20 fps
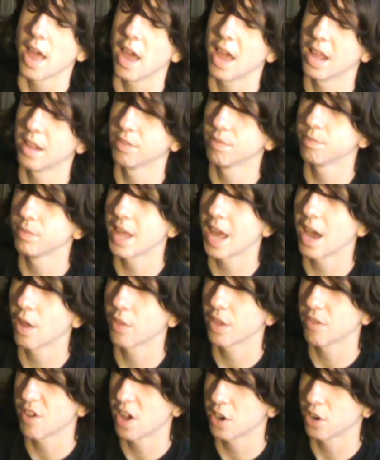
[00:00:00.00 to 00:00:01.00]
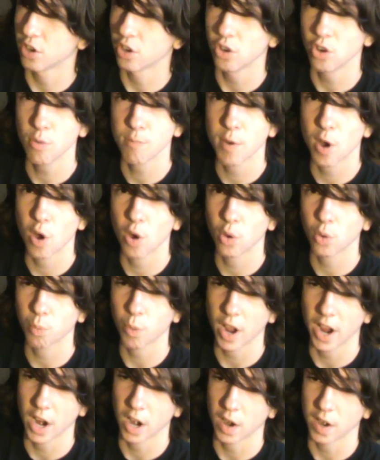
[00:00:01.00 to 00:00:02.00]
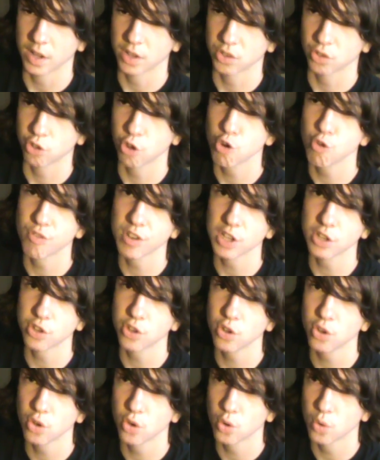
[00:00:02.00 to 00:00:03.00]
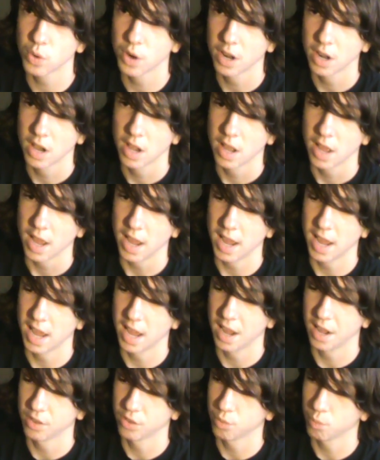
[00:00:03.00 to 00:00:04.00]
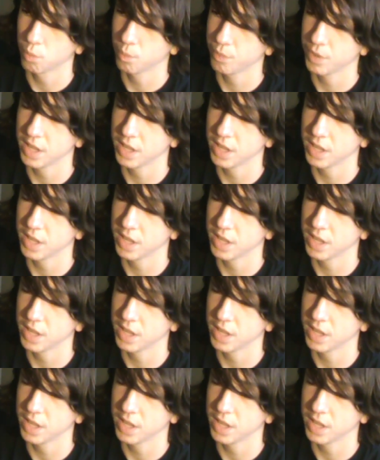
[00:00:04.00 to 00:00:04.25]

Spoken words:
And now they've added a new mode where it's 2v2, and